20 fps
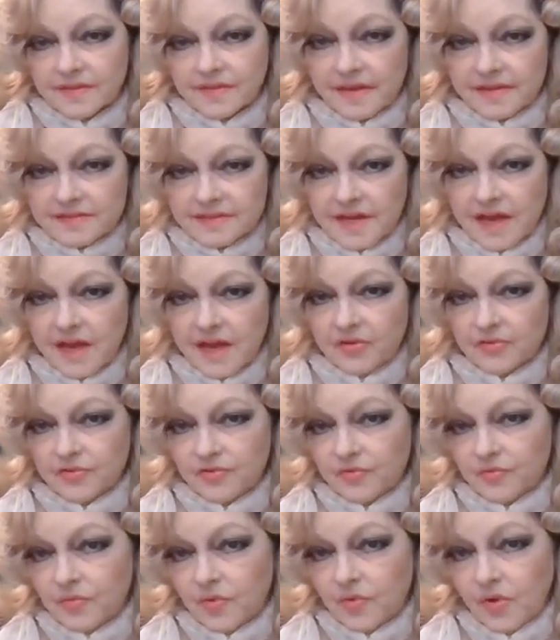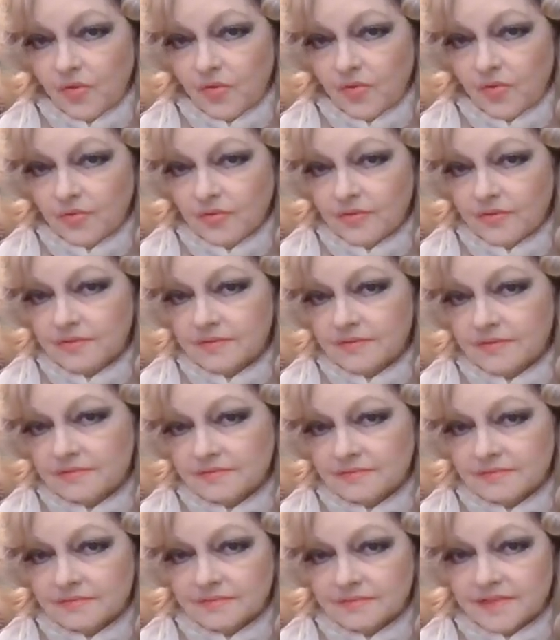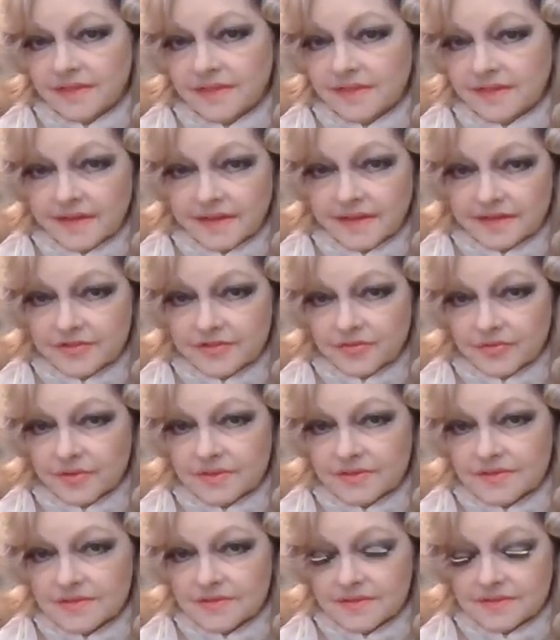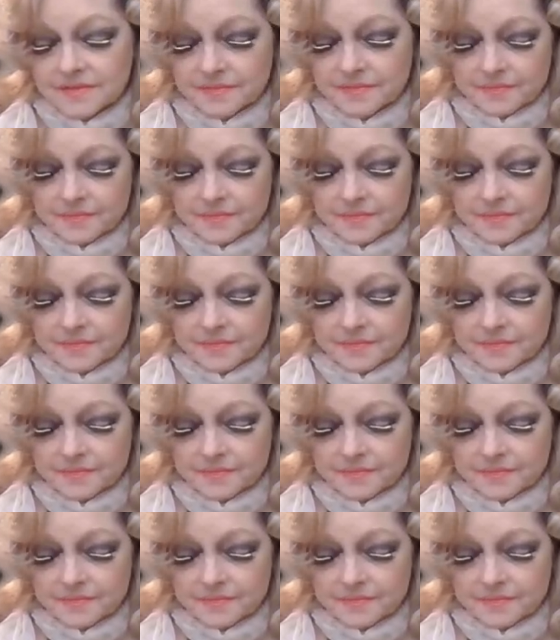That's how you roll in ignorance.